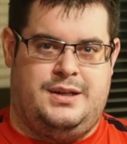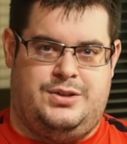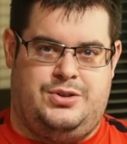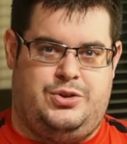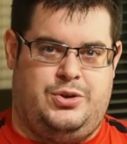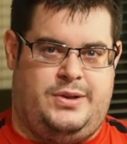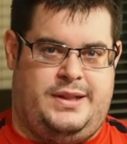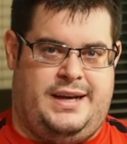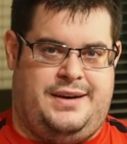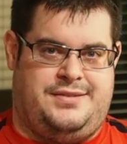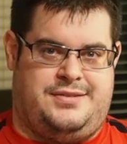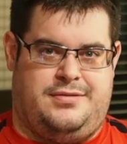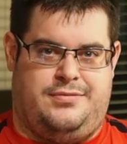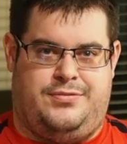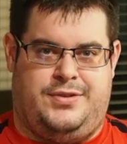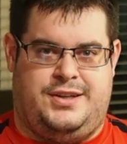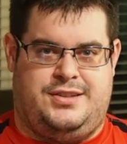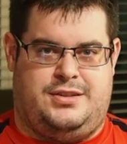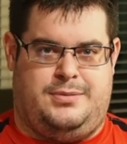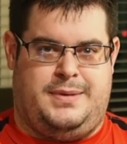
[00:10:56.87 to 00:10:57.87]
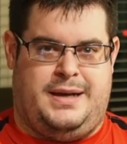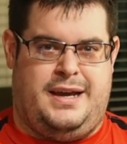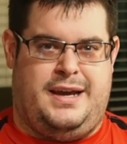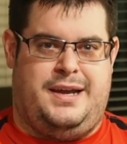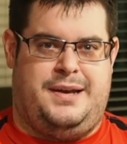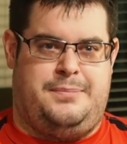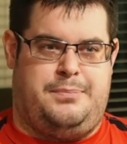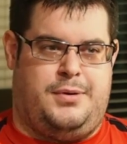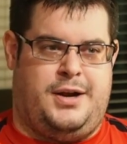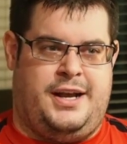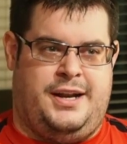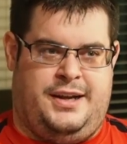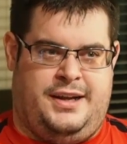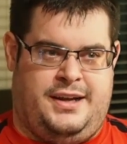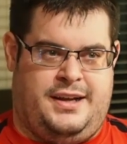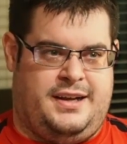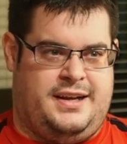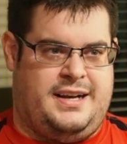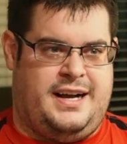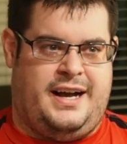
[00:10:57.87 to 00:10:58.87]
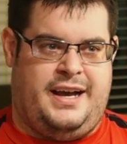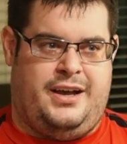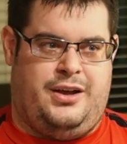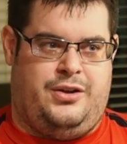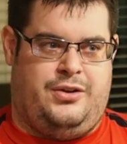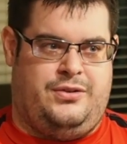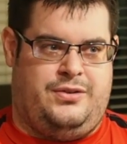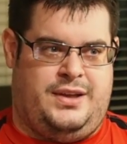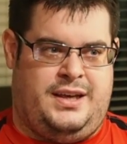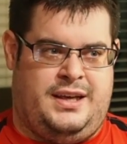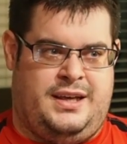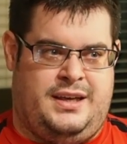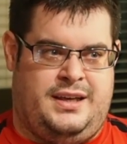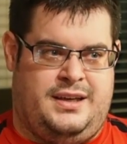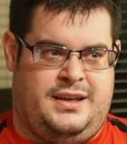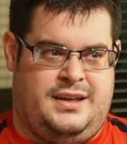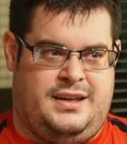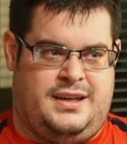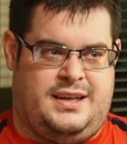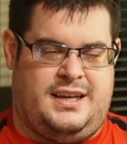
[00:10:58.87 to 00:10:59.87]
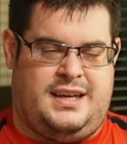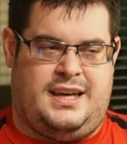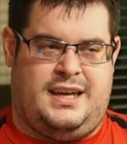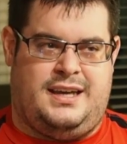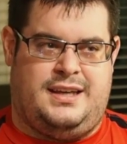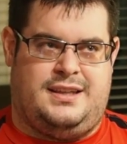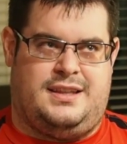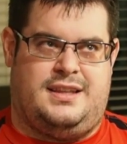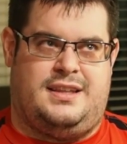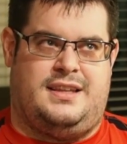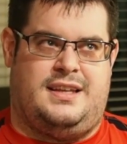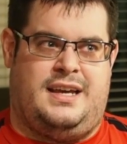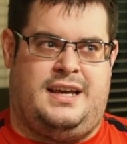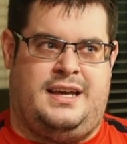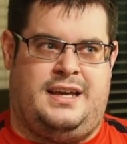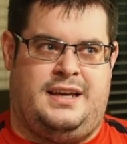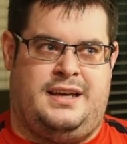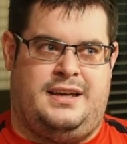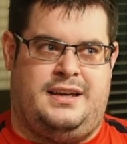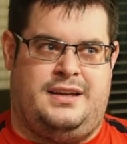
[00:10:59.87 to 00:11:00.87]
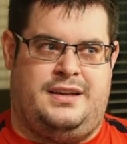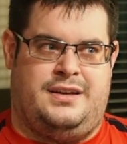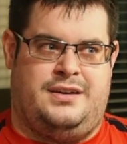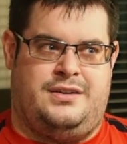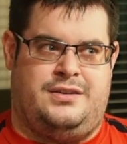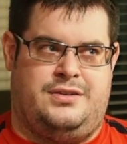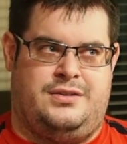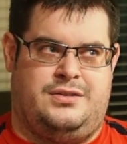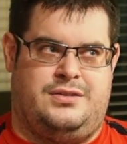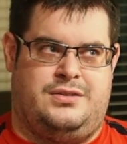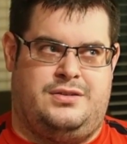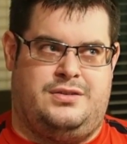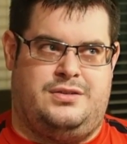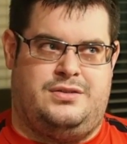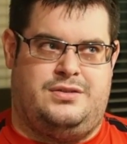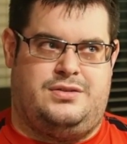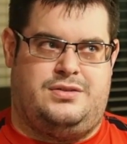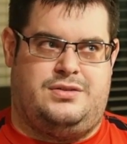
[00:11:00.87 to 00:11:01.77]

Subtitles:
Doing that with some friends of mine, Brandon, Kyle, and Keith, and